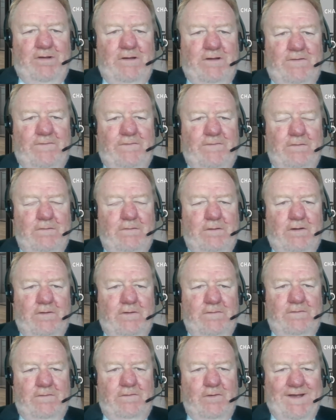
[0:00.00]
Pillar 2
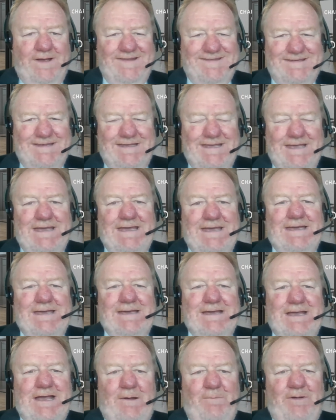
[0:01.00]
on U.S.
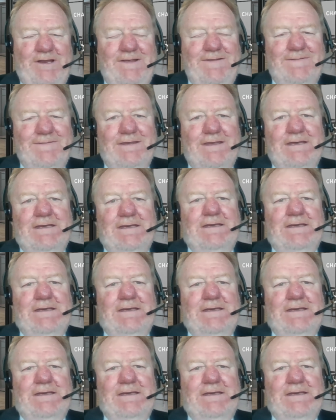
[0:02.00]
companies.